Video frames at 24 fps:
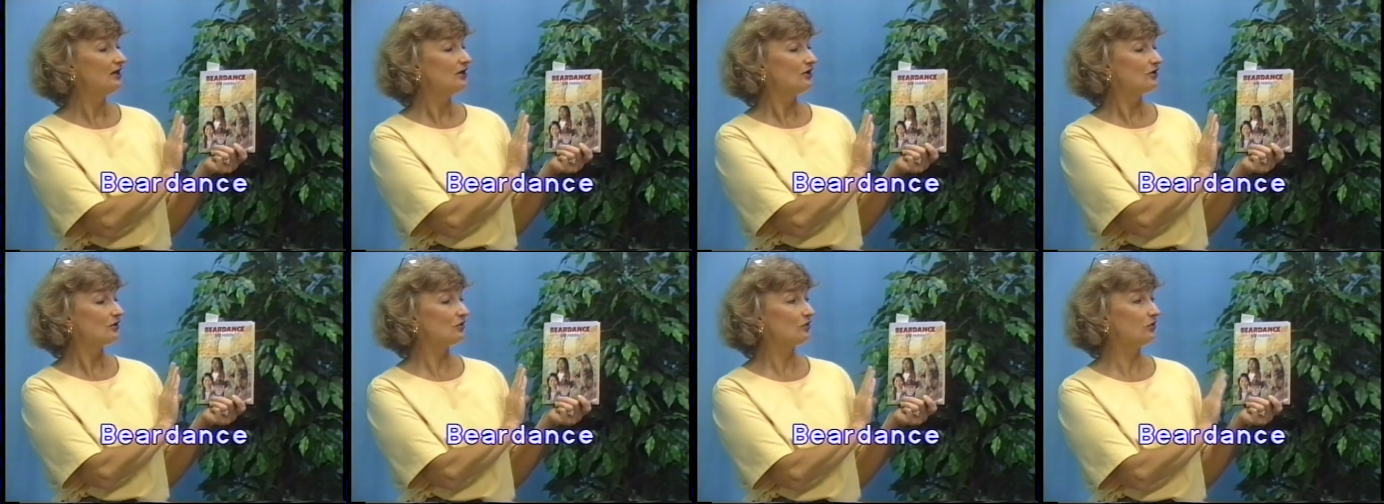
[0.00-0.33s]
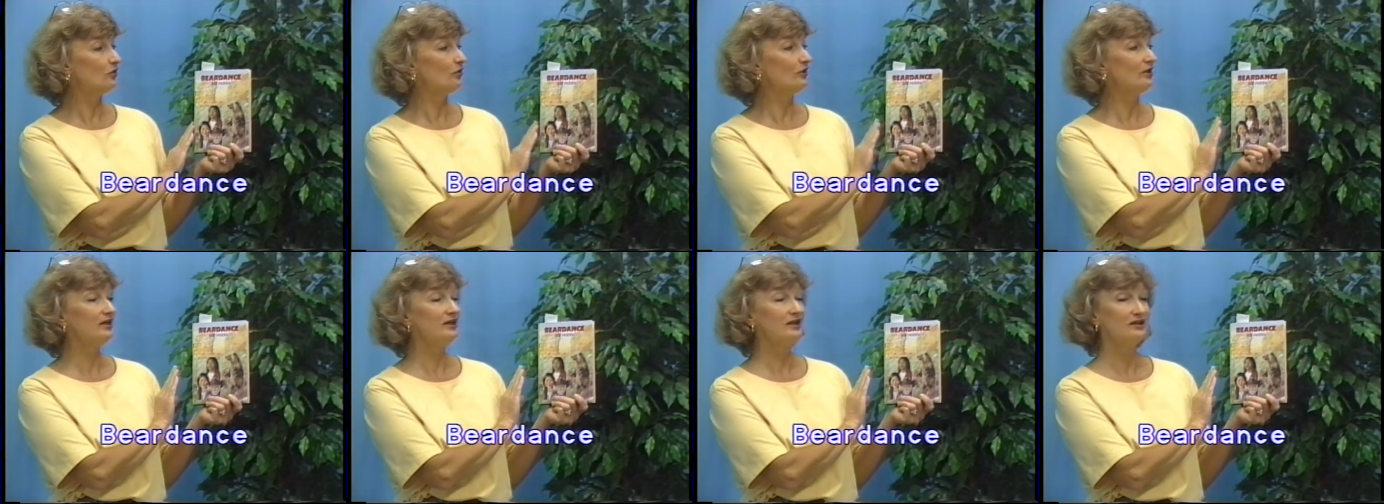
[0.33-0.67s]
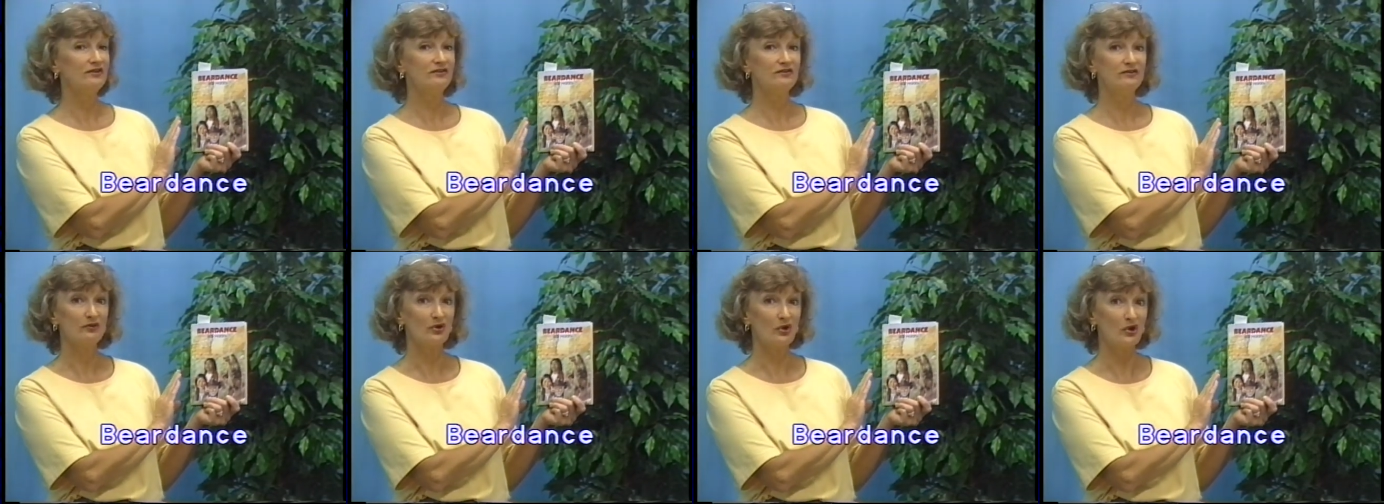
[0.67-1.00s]
Cloyd
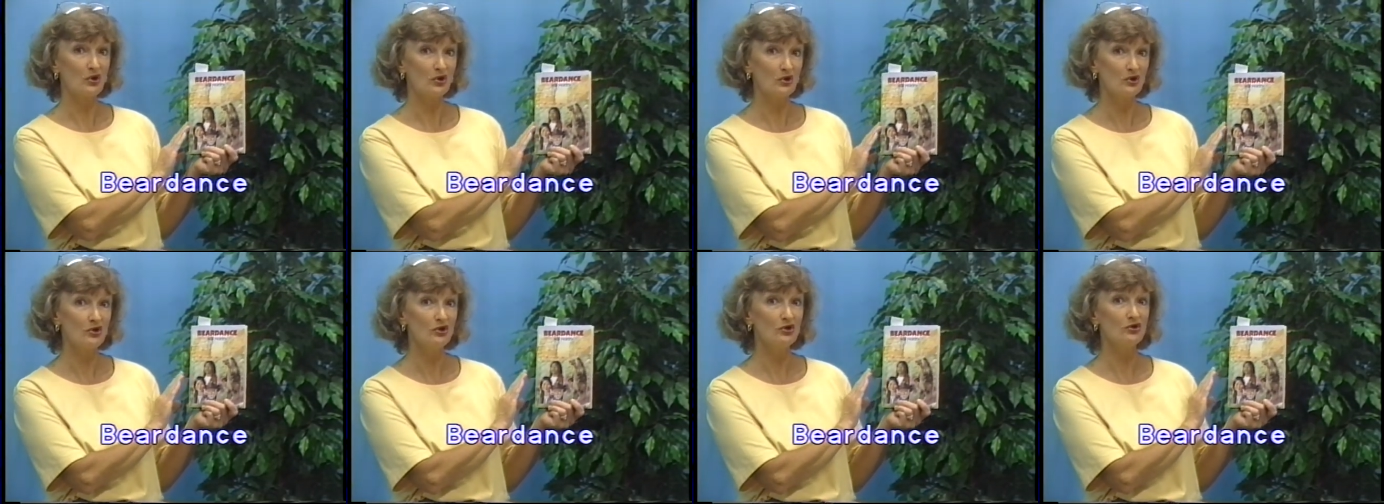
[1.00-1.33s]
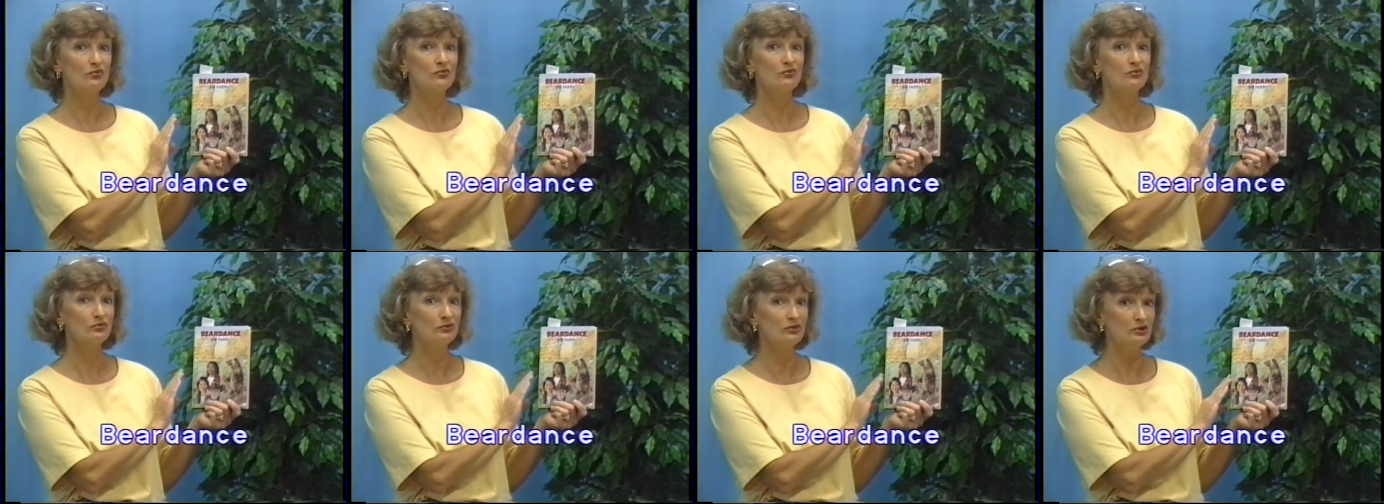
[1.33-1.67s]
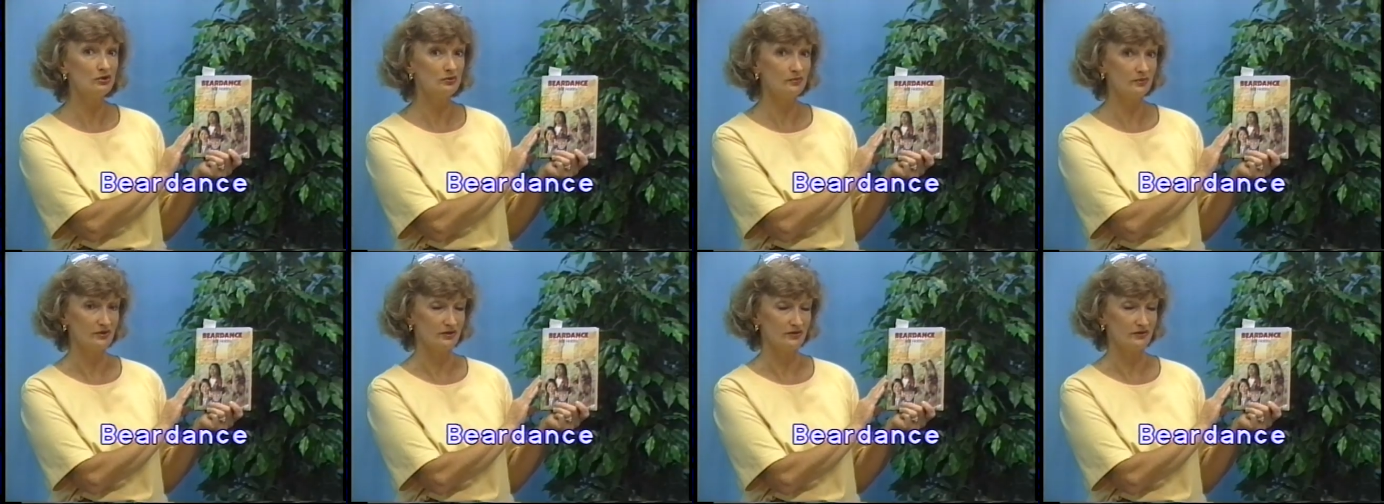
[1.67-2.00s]
has heard
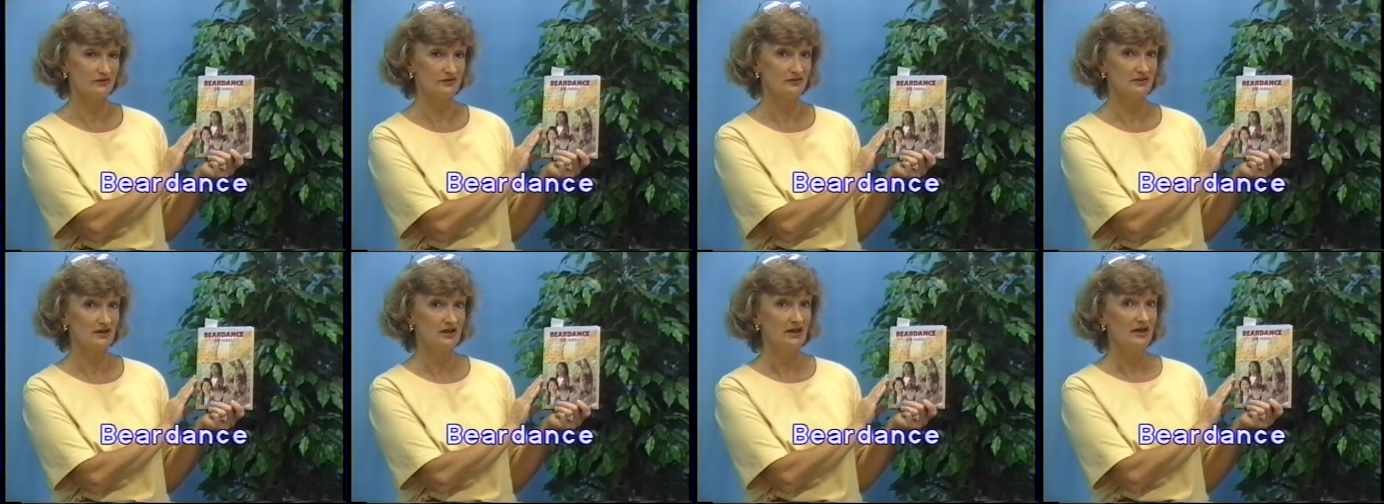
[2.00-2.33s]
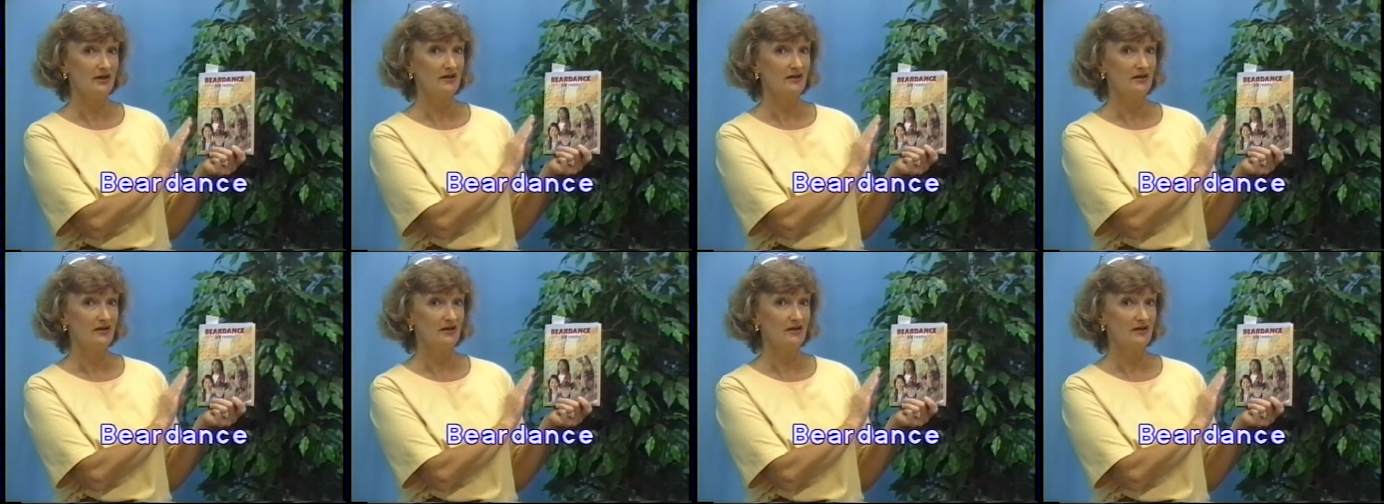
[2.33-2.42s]
rumors